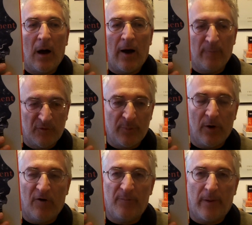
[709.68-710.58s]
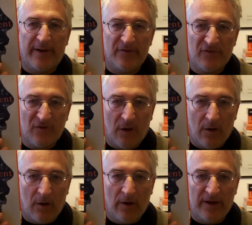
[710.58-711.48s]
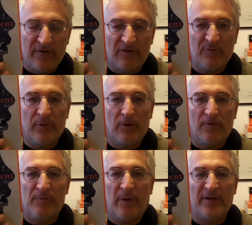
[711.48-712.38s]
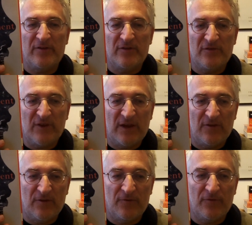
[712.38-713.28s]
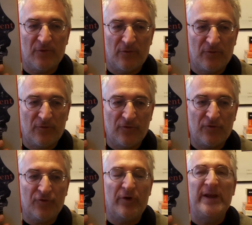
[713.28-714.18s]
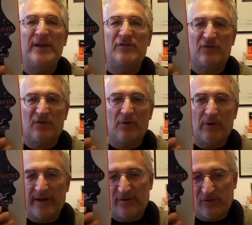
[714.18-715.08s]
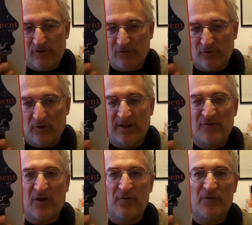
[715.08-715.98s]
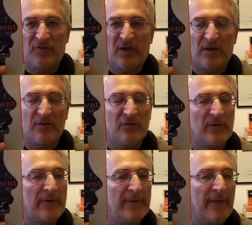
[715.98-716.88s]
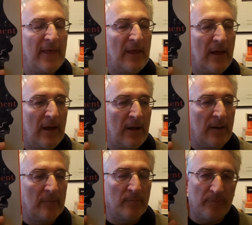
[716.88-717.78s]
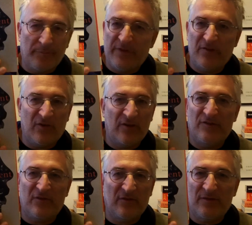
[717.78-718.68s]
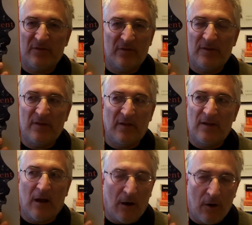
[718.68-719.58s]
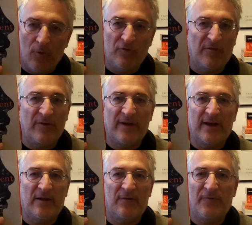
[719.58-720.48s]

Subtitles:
I was put off by its size. I was put off by its conceit of sort of trees as narrators, or at least overseers. This is a whole different kettle of